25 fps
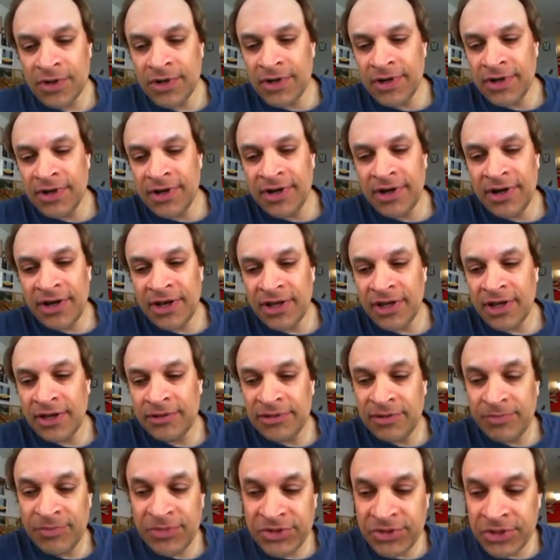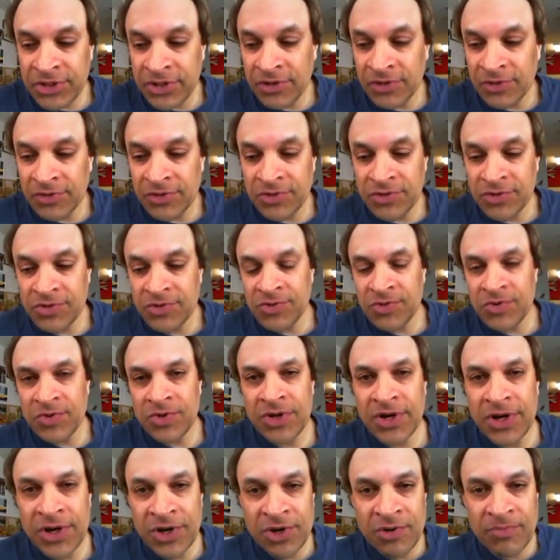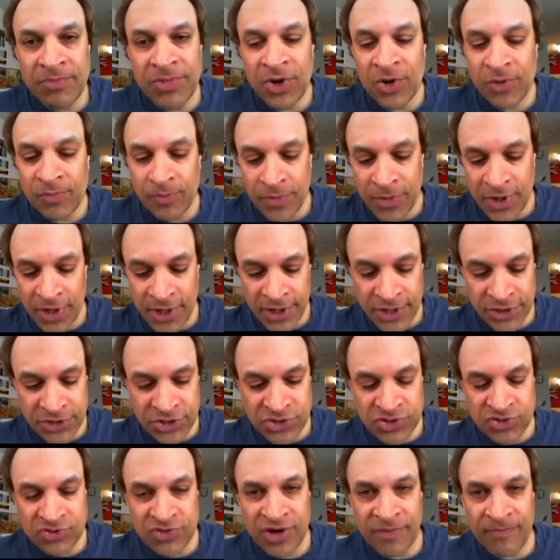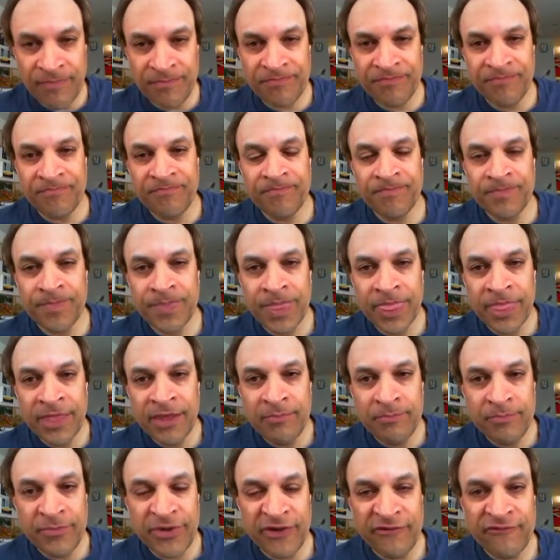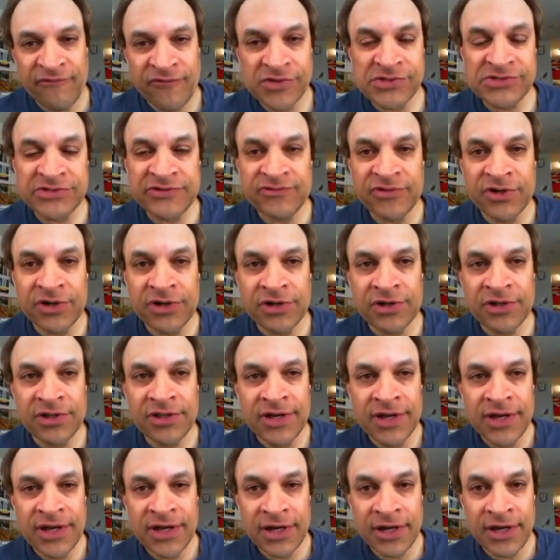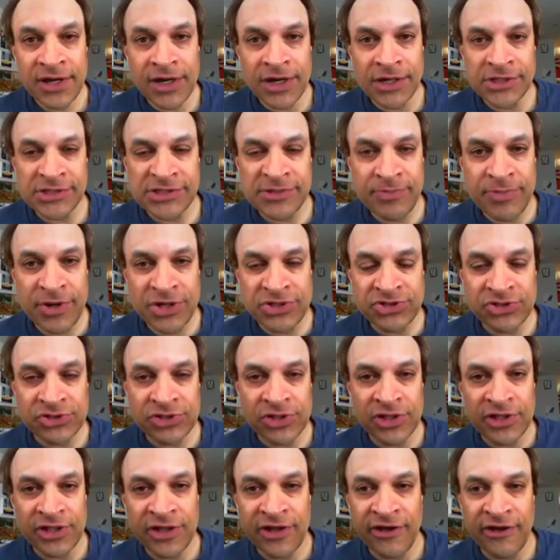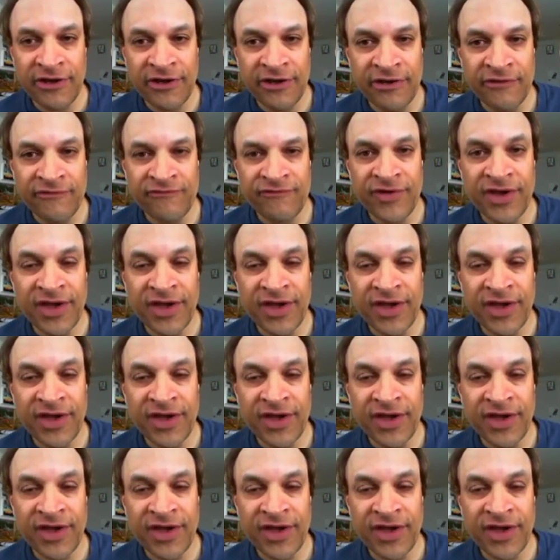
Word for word: uh, I'm going to tell you about my trip. But first of all, uh, a uh, special uh,